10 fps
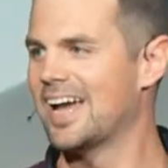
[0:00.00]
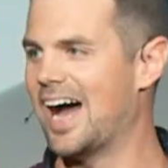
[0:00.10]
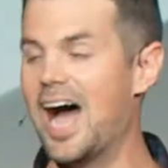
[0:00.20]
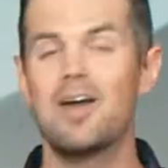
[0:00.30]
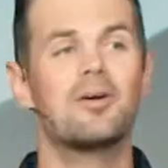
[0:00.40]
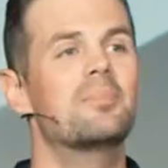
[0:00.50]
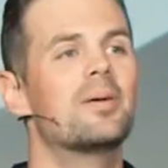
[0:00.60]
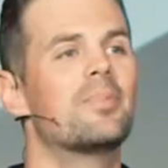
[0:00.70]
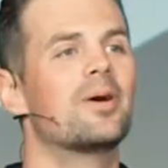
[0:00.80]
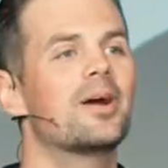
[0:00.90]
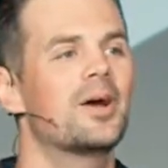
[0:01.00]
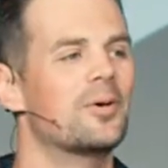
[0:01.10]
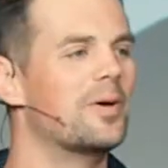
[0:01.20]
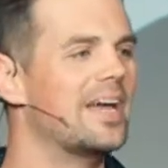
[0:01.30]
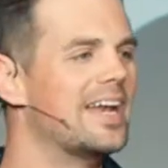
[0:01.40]
I remember
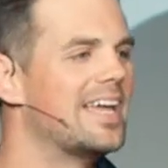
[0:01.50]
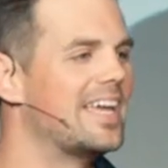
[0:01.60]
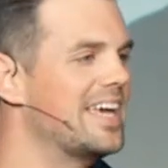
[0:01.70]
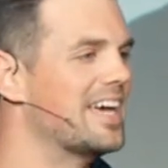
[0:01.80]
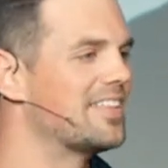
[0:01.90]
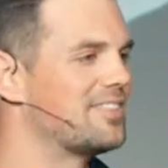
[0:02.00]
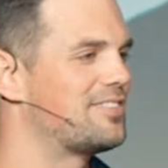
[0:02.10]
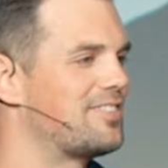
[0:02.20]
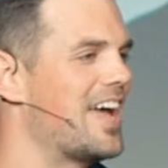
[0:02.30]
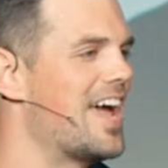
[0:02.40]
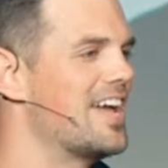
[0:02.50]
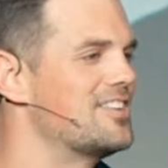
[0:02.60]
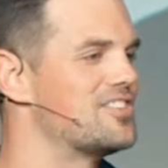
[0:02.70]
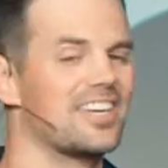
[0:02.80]
when he hit the stage